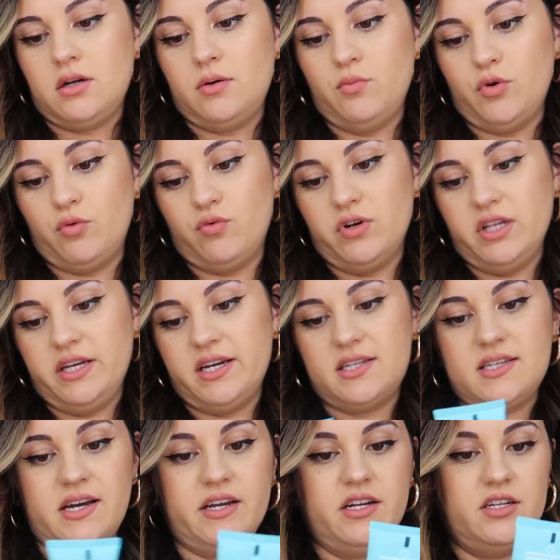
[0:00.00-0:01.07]
I'm really
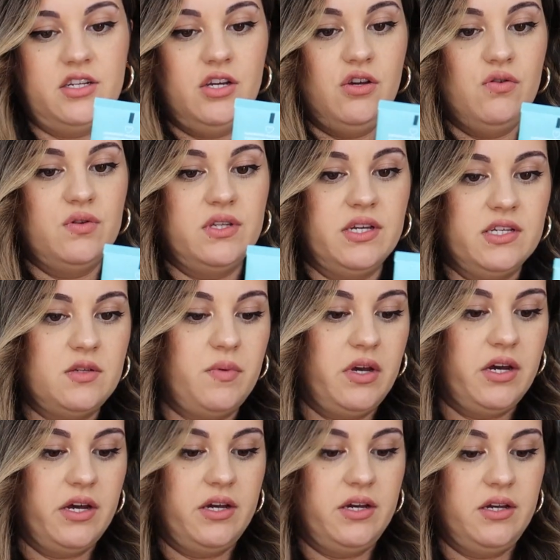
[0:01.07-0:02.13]
excited to use this
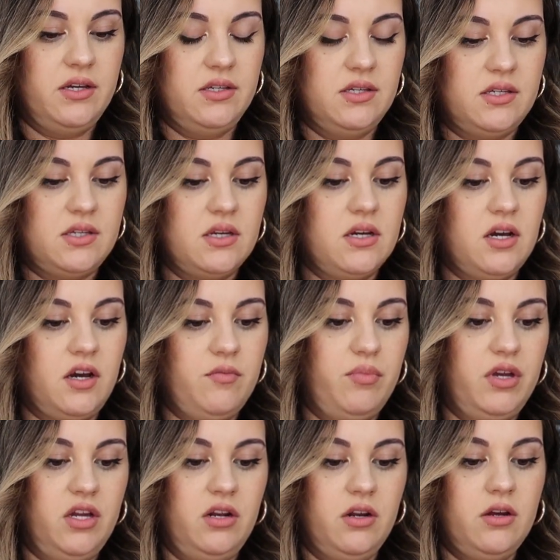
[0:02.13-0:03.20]
because I've
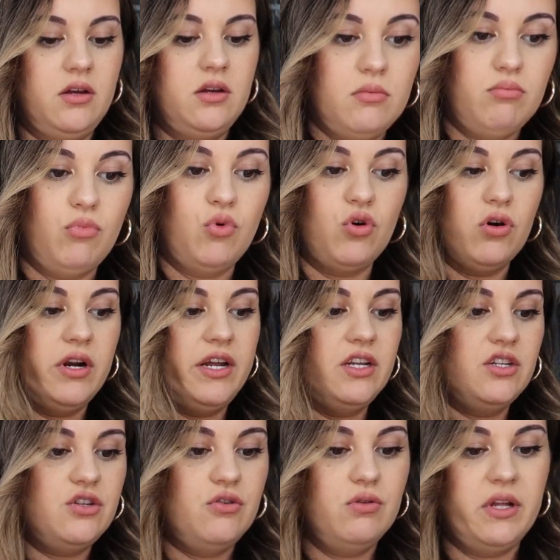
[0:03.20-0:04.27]
been more
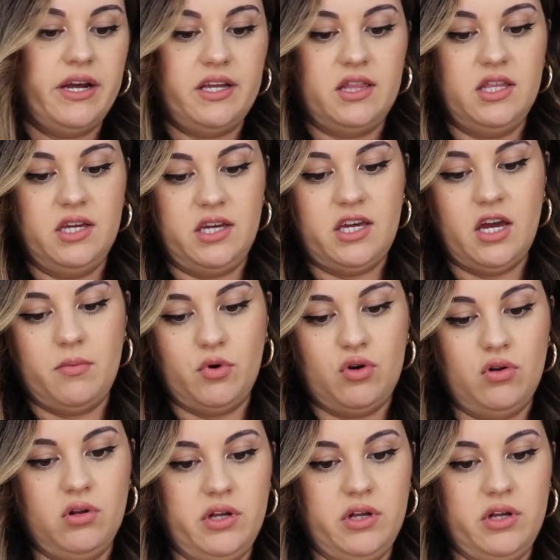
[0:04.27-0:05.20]
into like the chemical